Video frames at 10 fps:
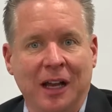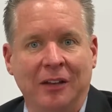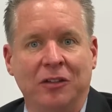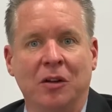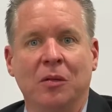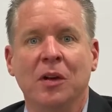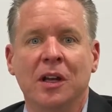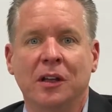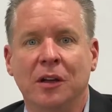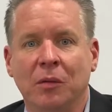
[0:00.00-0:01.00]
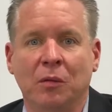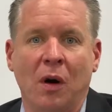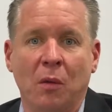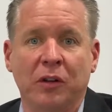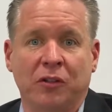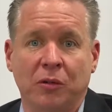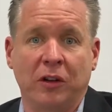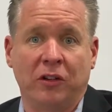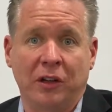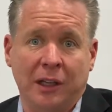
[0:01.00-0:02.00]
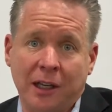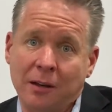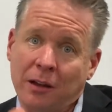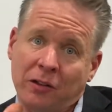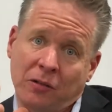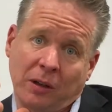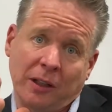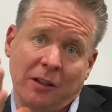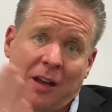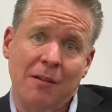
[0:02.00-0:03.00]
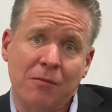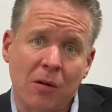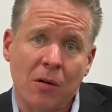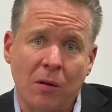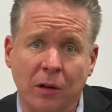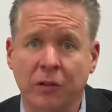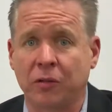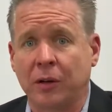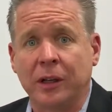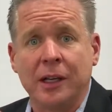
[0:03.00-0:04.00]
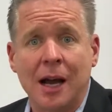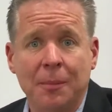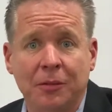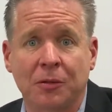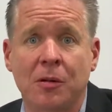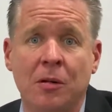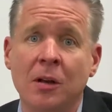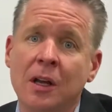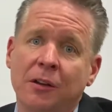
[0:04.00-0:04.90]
And so, what was traditionally a strictly dev role or strictly an ops role,